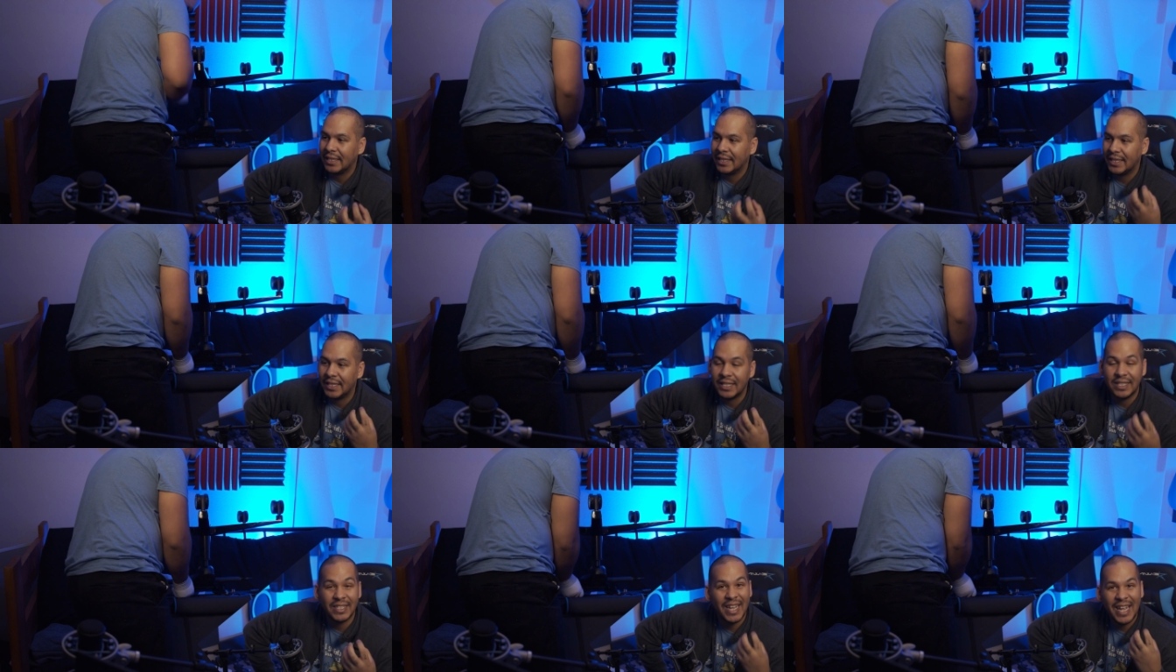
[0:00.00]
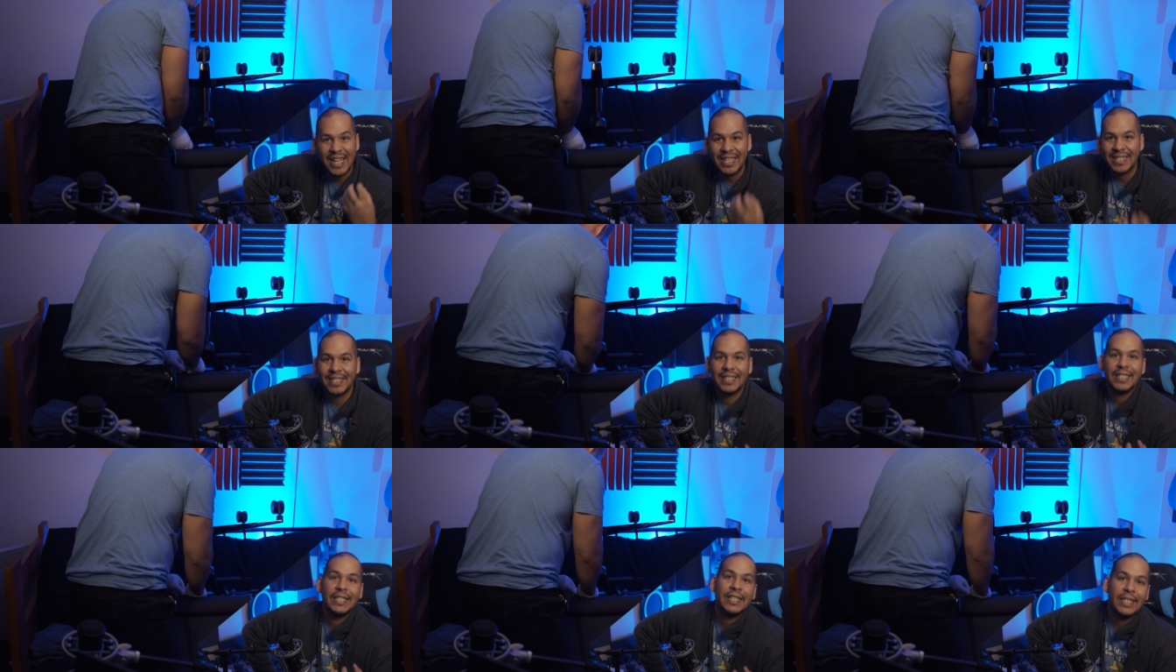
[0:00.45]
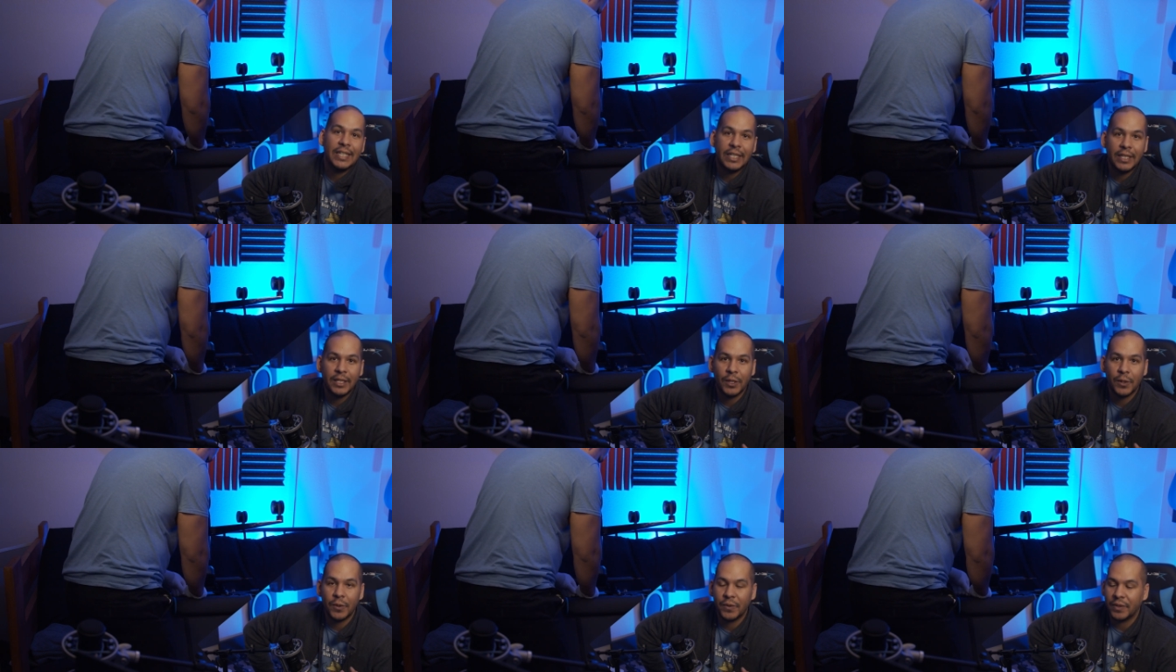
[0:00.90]
intensity,
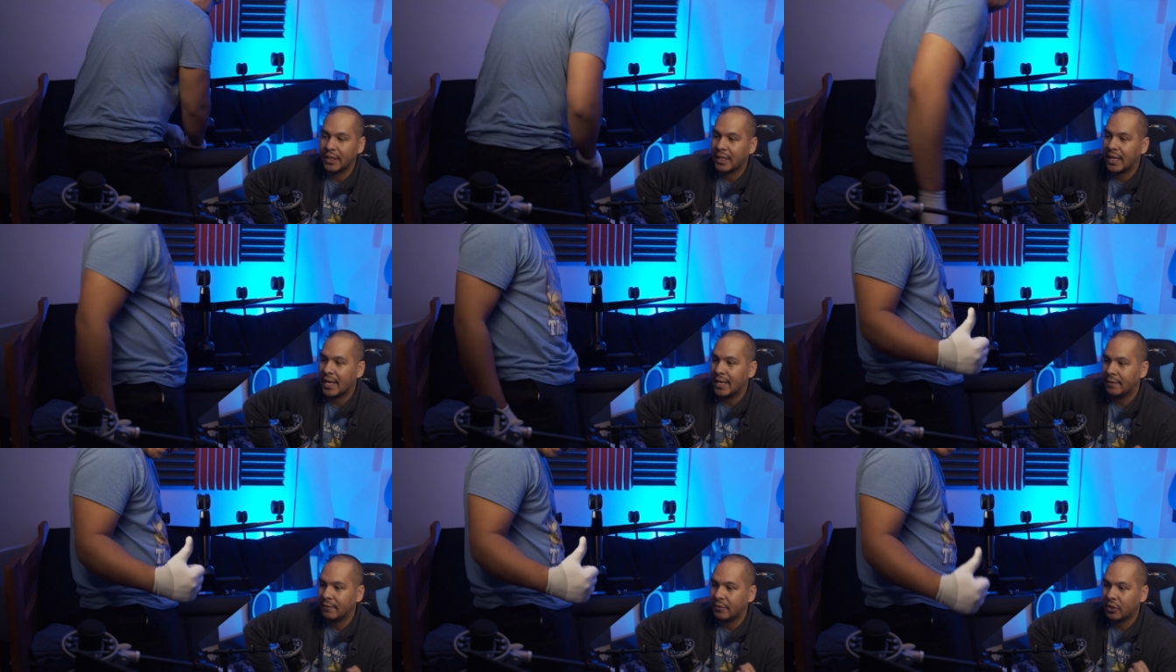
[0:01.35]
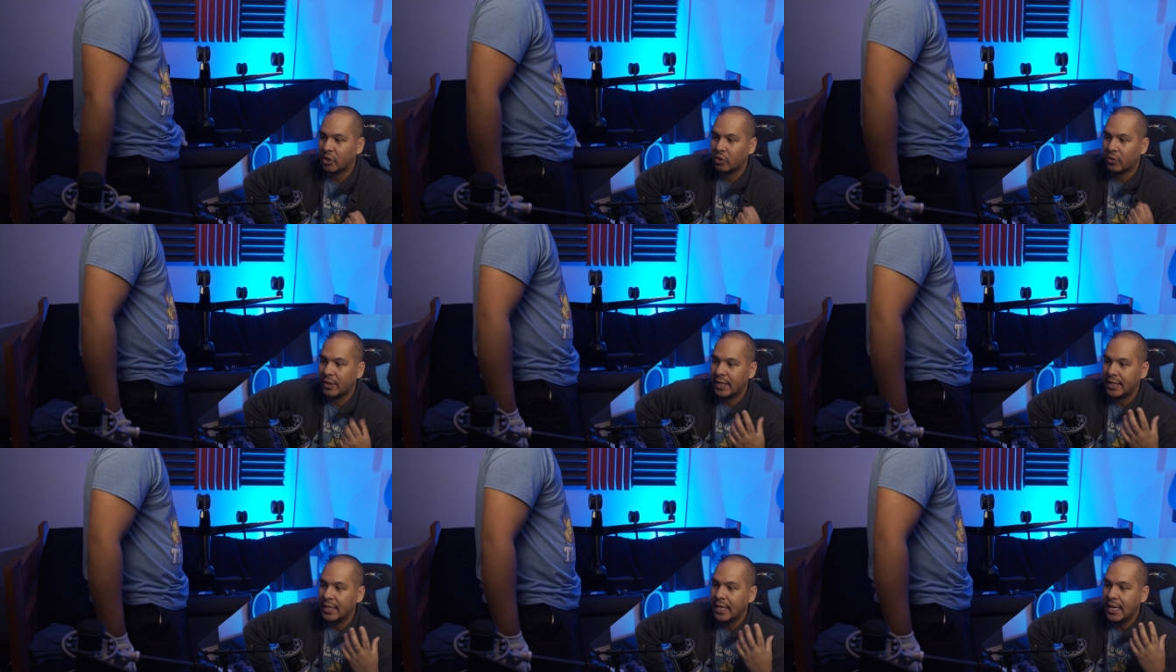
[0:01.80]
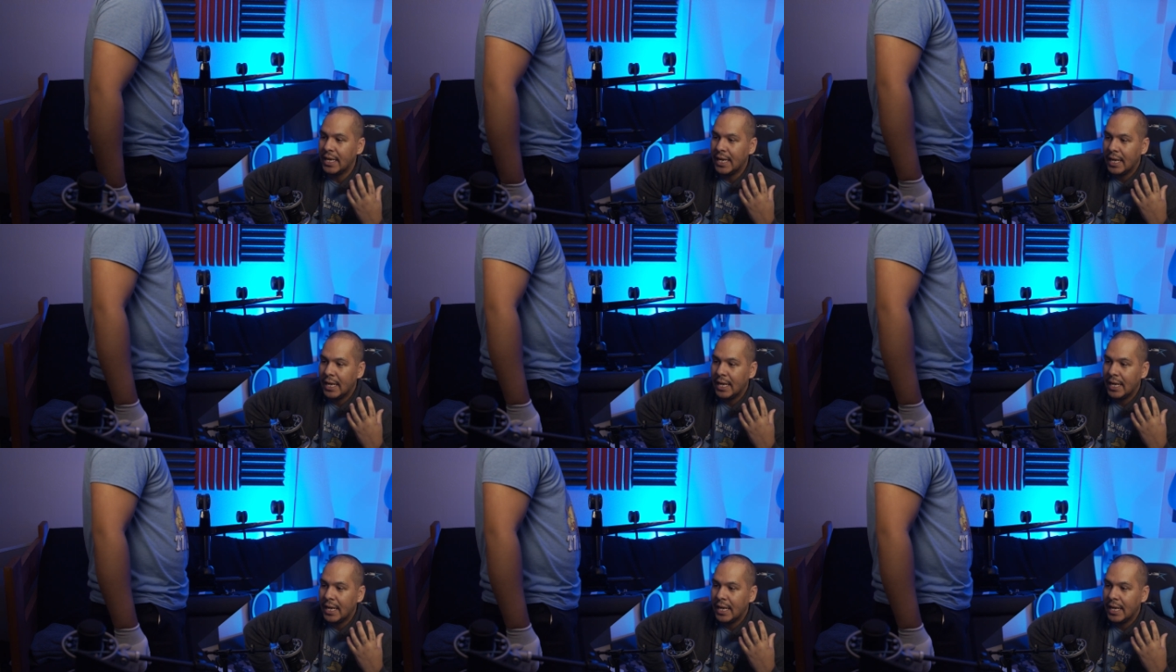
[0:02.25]
the kind of straight